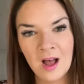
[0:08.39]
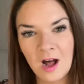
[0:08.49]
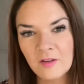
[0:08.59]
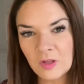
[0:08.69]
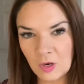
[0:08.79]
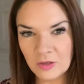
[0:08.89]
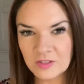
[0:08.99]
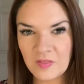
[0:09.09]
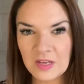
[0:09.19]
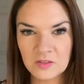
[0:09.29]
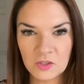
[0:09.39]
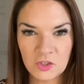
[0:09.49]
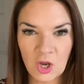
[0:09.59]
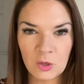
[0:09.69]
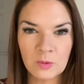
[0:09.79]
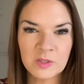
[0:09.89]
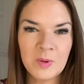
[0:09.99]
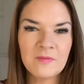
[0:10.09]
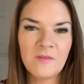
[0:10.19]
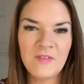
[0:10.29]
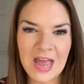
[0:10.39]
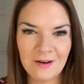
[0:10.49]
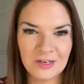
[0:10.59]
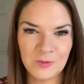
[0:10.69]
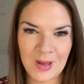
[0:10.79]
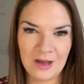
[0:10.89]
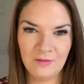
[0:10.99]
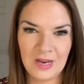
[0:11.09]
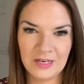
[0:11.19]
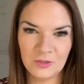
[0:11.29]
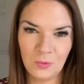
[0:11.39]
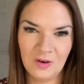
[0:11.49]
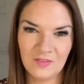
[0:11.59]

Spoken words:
I've got lots of things to show you. It's a bit of a varied Poundland haul.